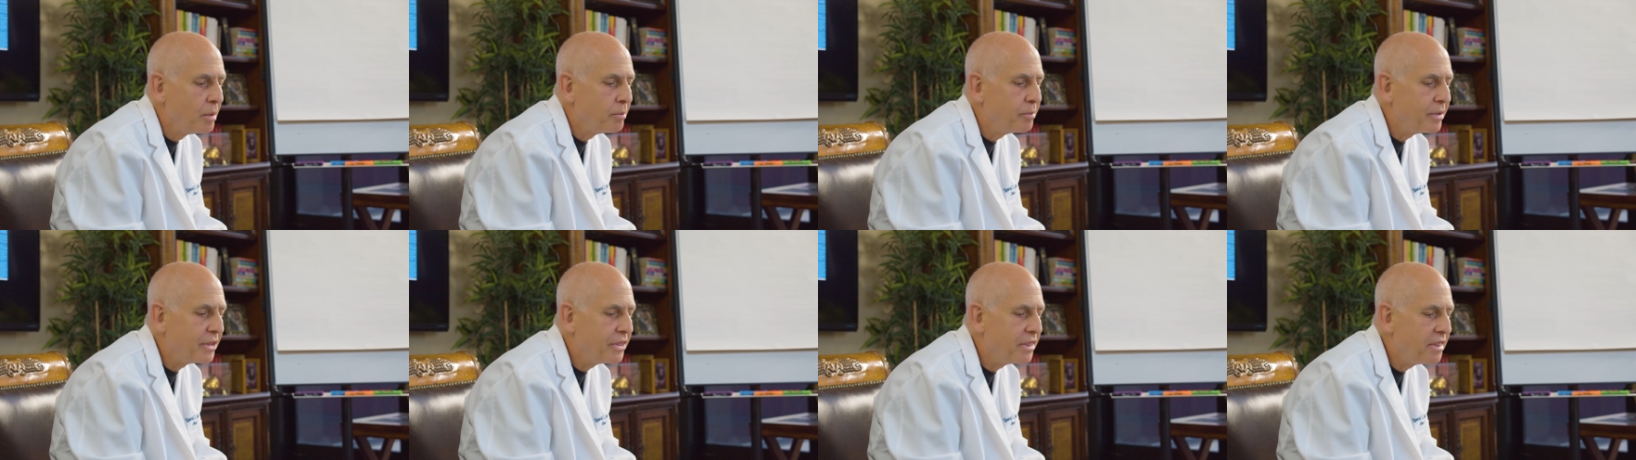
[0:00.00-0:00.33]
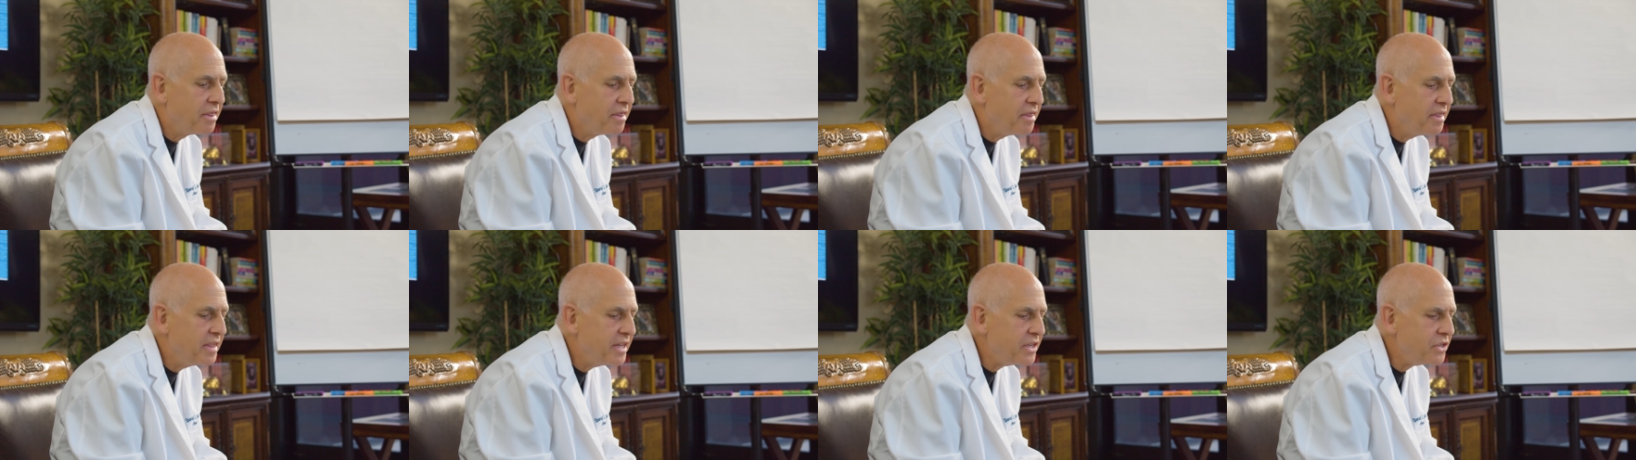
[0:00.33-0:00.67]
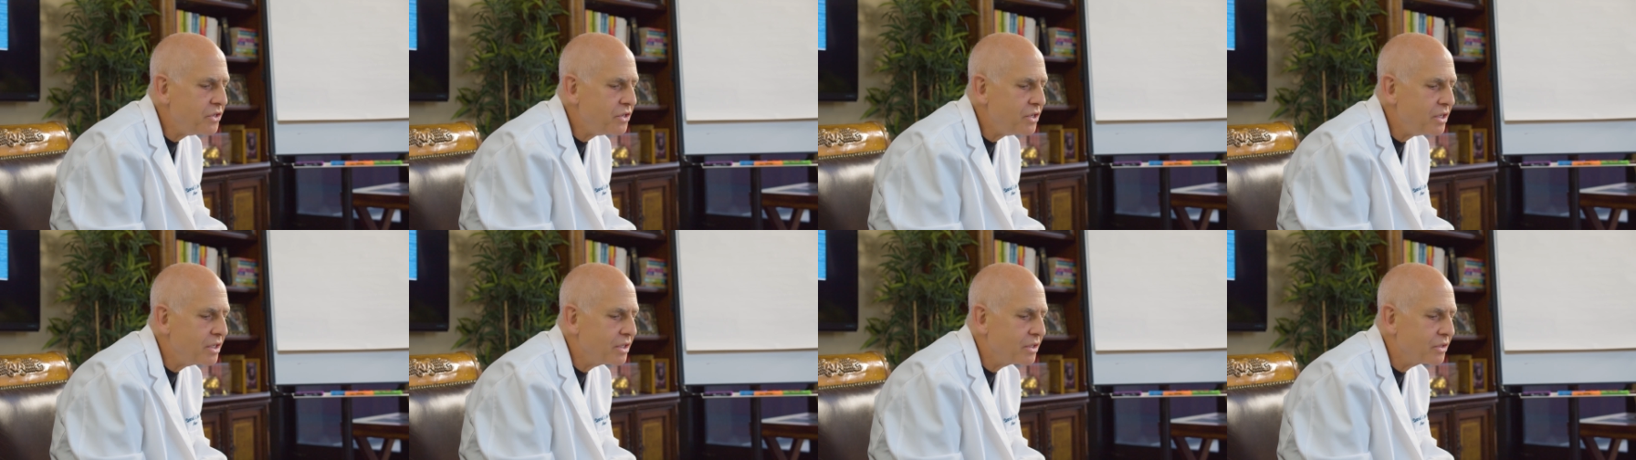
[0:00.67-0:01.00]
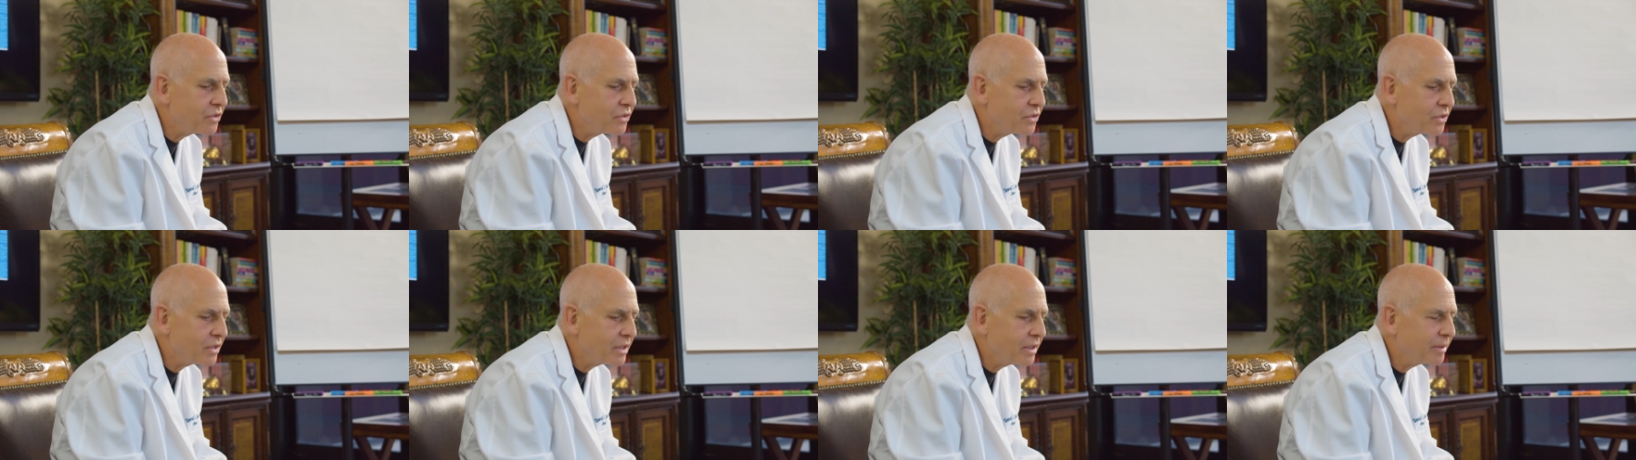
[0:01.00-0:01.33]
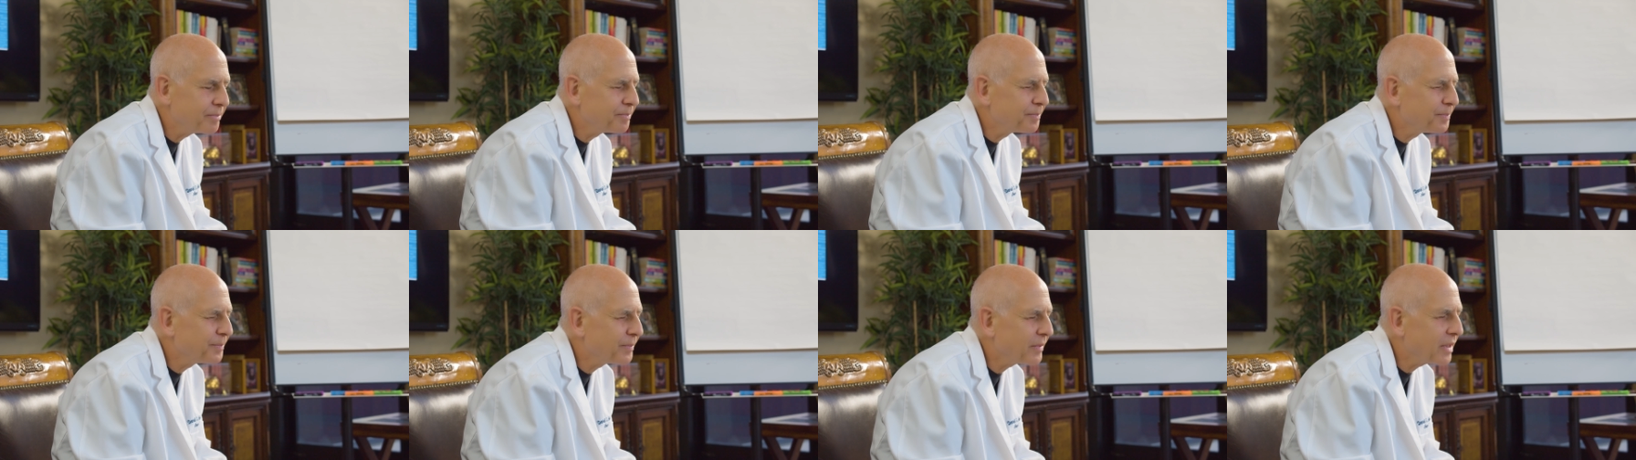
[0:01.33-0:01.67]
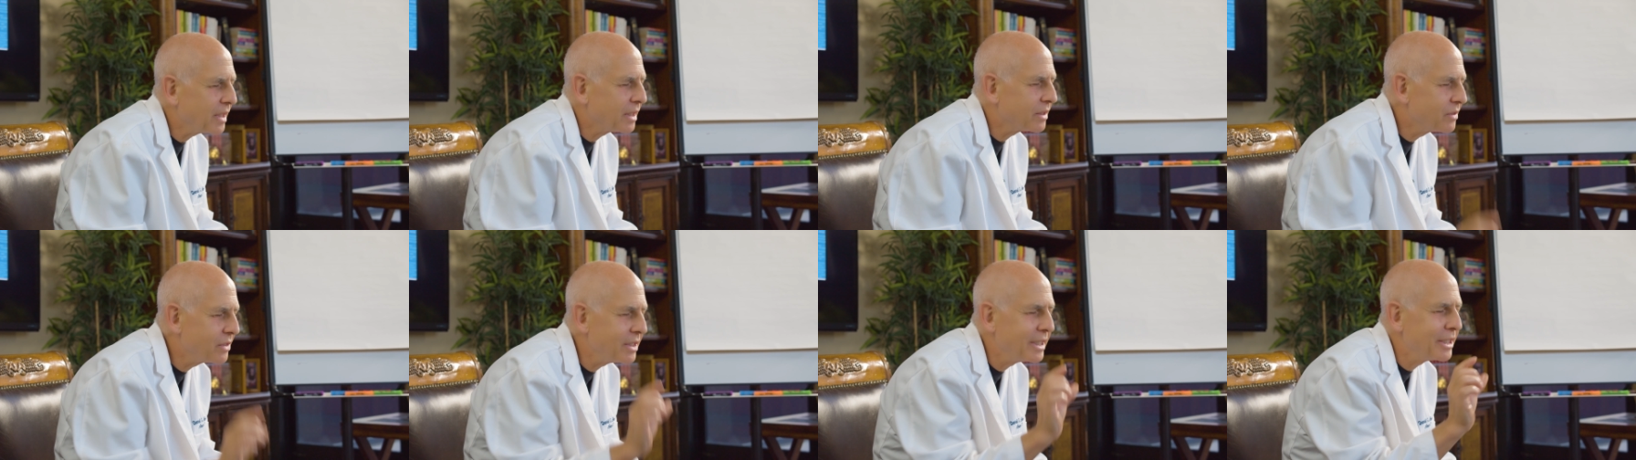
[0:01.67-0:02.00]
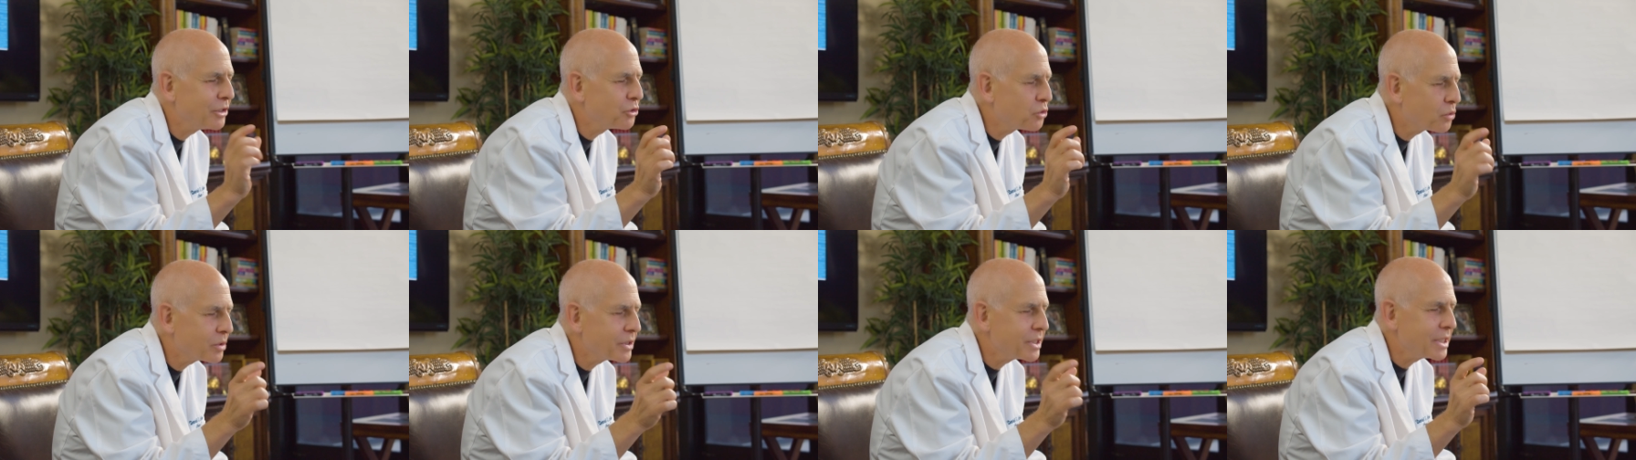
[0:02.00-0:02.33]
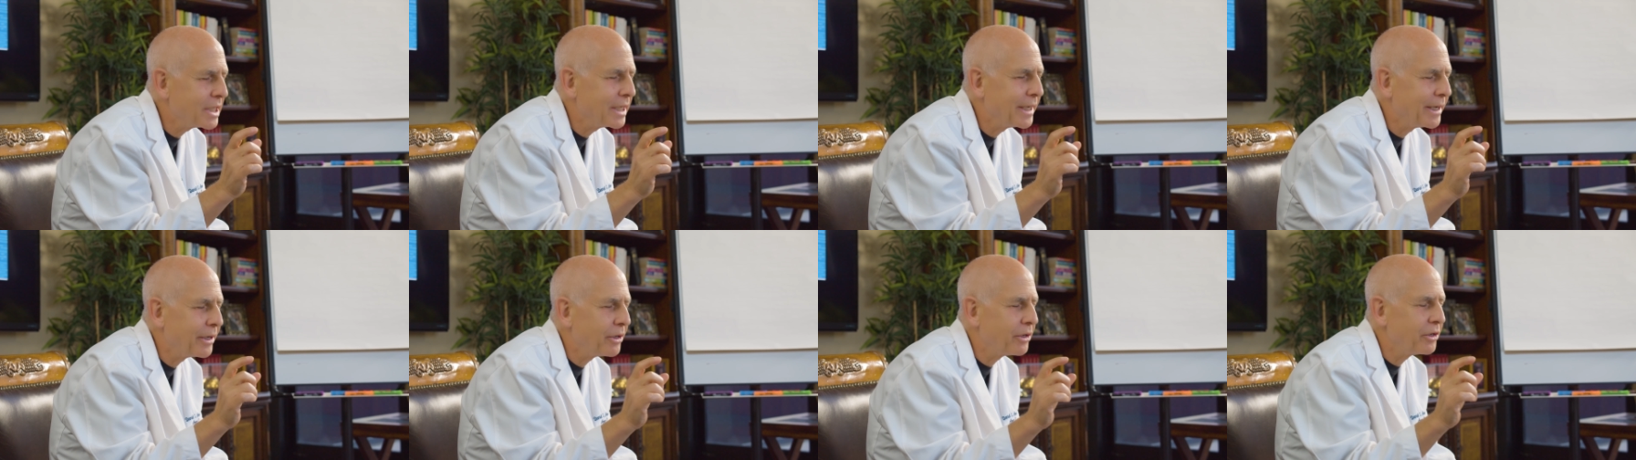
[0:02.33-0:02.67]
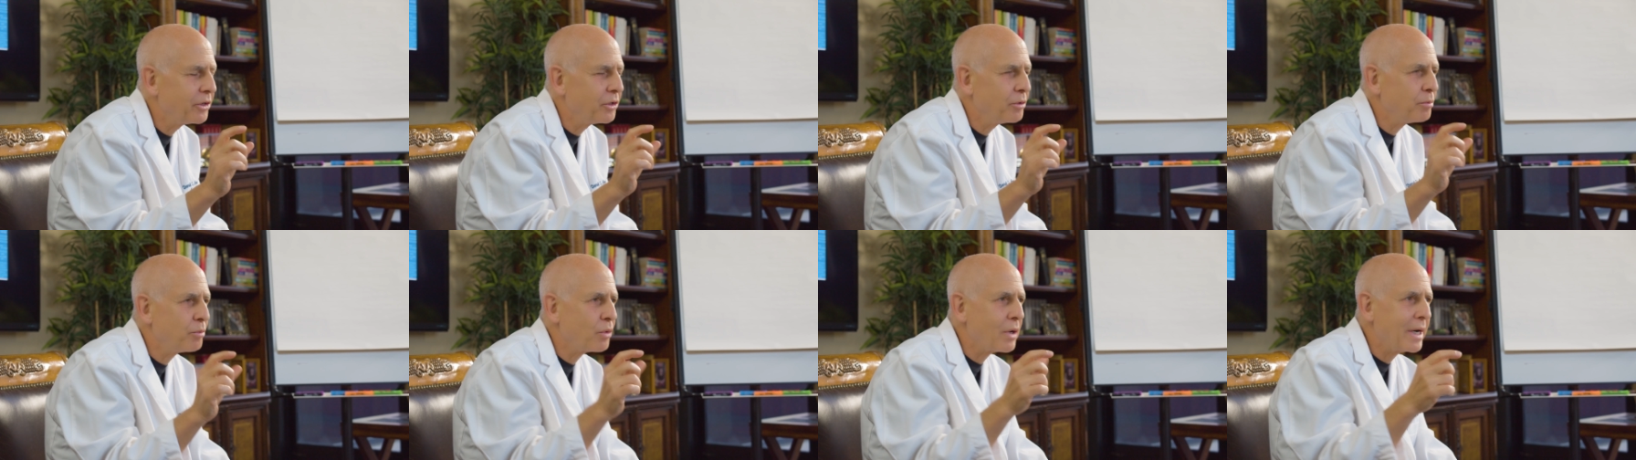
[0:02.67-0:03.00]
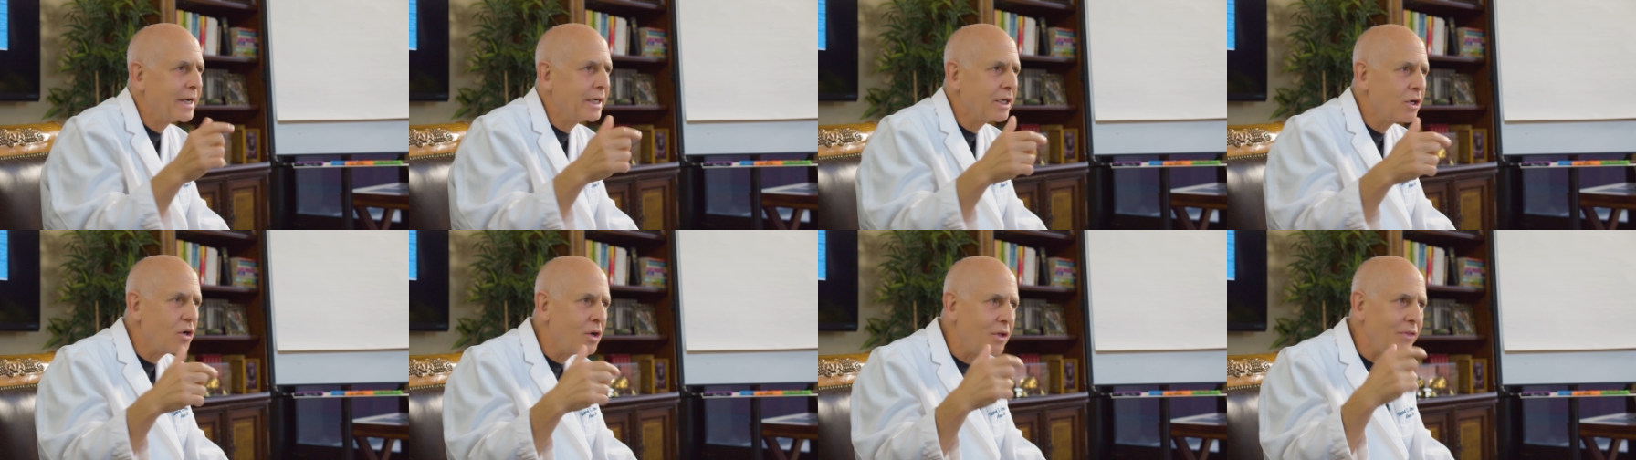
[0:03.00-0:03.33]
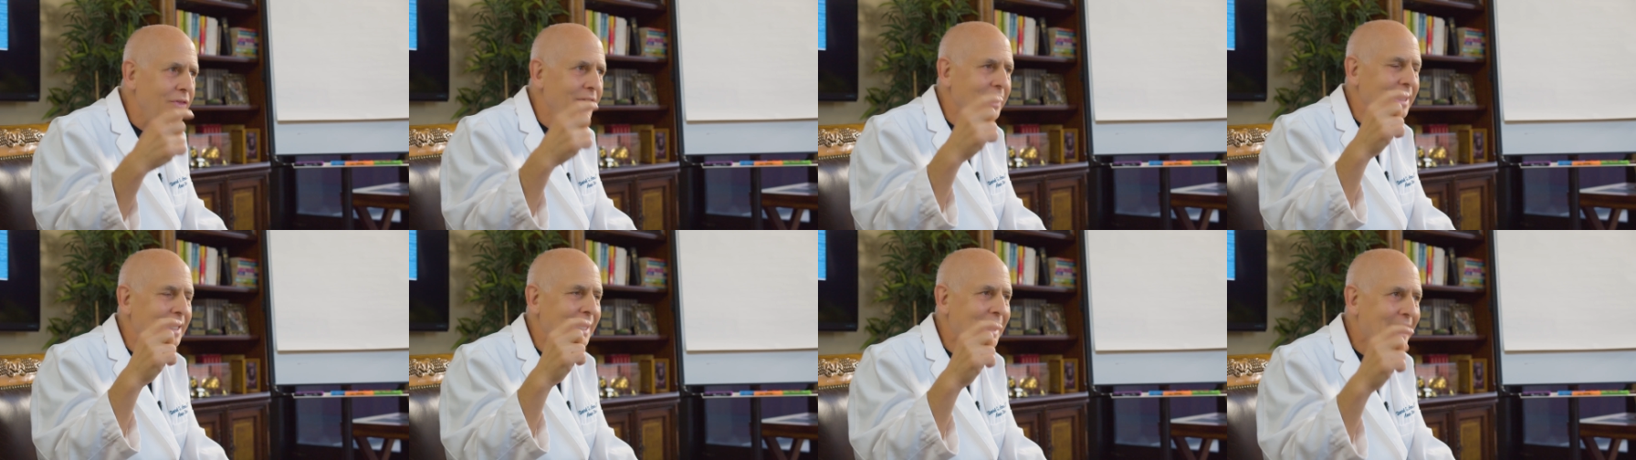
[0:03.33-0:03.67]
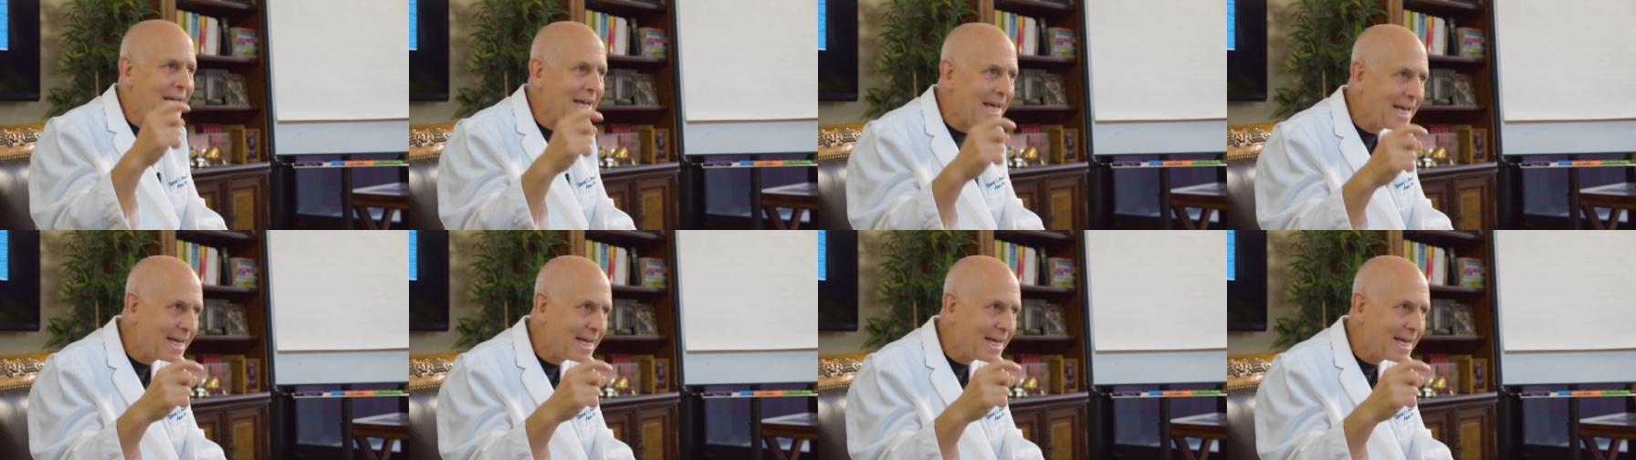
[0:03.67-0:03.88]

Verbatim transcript: But this is it's an interesting area of the brain called the